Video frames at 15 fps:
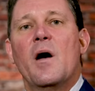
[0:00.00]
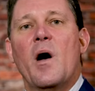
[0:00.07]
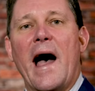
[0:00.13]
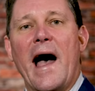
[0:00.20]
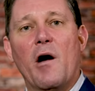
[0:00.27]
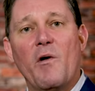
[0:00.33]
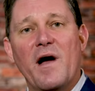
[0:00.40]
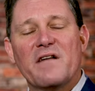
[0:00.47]

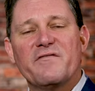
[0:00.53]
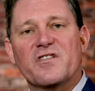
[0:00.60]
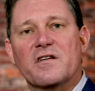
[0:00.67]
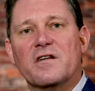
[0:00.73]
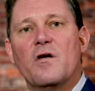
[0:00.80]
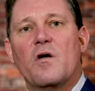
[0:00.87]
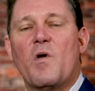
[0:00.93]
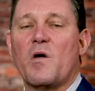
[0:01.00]

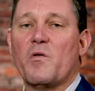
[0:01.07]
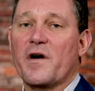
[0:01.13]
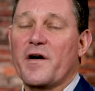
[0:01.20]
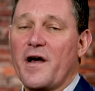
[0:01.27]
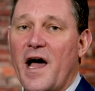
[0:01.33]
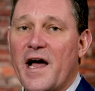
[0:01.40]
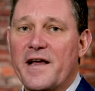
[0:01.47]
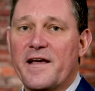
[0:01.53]
However, what we're
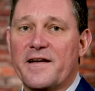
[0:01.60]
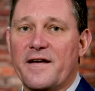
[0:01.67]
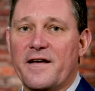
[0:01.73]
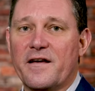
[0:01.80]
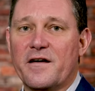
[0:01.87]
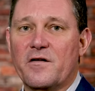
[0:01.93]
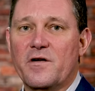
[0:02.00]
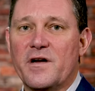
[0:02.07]
not going to
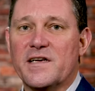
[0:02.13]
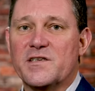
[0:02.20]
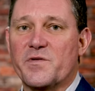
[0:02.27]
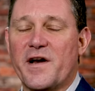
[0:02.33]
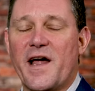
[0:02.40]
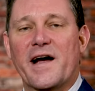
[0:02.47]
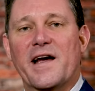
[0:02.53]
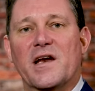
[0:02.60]
do is
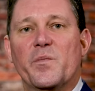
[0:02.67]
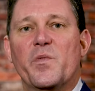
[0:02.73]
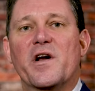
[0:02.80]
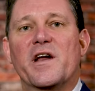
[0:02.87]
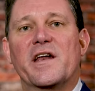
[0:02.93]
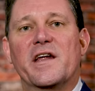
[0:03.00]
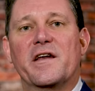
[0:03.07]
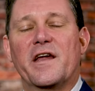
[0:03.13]
we're not going to put
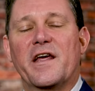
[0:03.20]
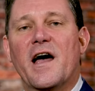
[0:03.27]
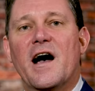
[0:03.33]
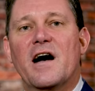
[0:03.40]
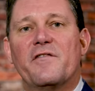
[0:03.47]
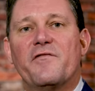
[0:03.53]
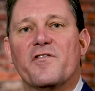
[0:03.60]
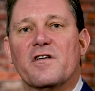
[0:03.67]
it in the
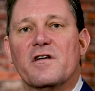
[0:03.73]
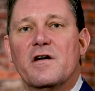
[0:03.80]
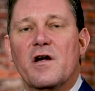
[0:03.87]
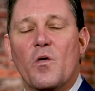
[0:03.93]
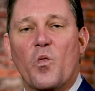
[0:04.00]
offer